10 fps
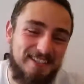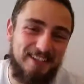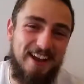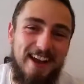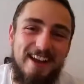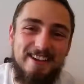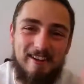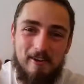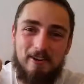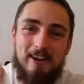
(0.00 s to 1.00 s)
so yeah,
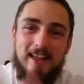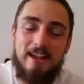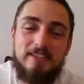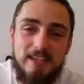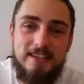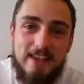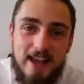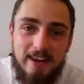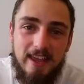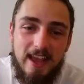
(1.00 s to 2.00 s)
great one. I'll see you
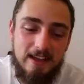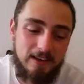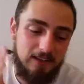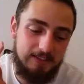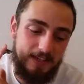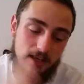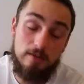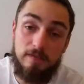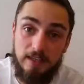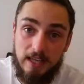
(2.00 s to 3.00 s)
Saturday, and like I say,
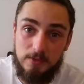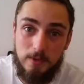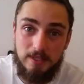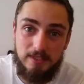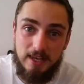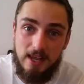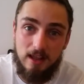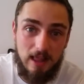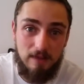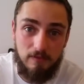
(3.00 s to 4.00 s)
hopefully next Wednesday I'll
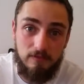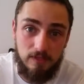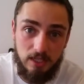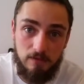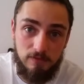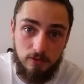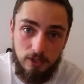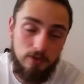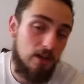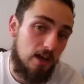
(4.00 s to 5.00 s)
have a video for
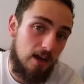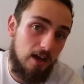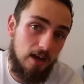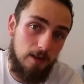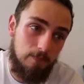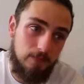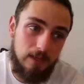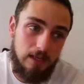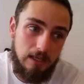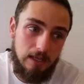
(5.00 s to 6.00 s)
you. Um,
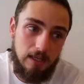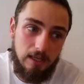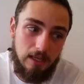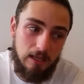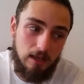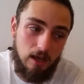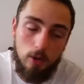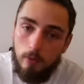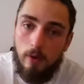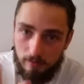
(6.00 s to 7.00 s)
I
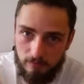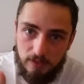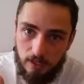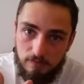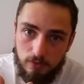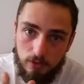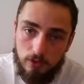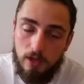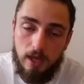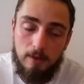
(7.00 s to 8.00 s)
will have a video for you.
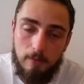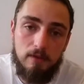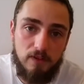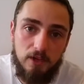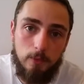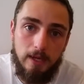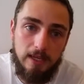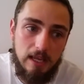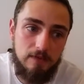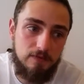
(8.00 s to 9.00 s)
Um, I'll find a way.
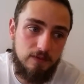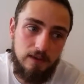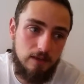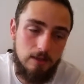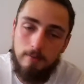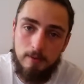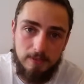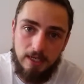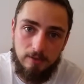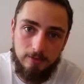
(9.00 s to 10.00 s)
If it, it might be
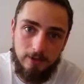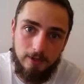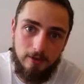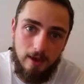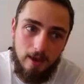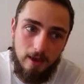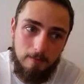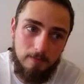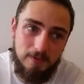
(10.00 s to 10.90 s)
terrible though, um,